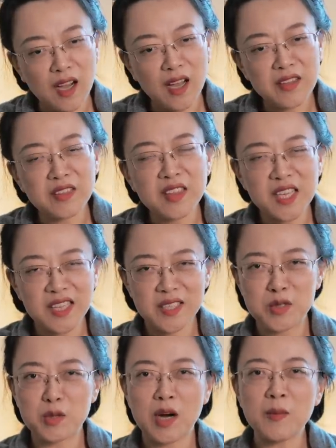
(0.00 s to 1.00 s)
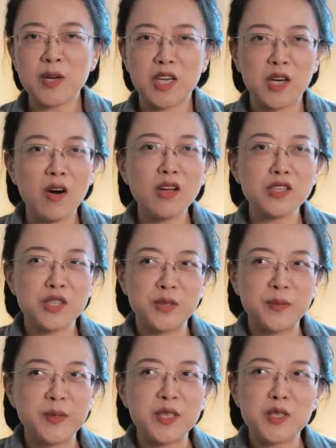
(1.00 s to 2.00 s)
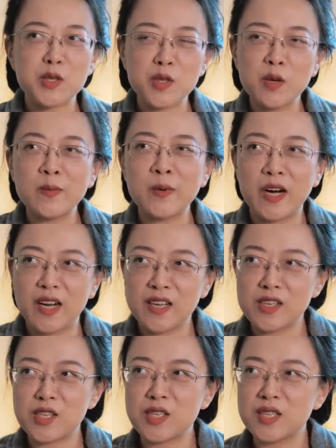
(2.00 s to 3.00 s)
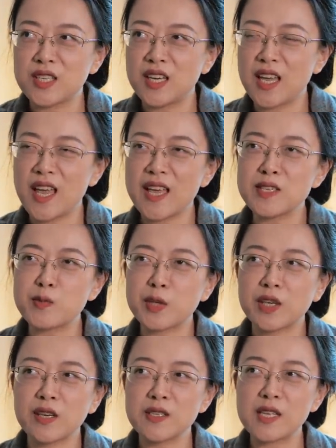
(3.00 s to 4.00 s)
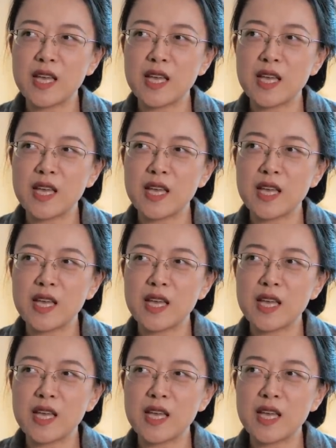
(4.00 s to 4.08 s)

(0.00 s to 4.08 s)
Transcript: I think this drama got to me so much is because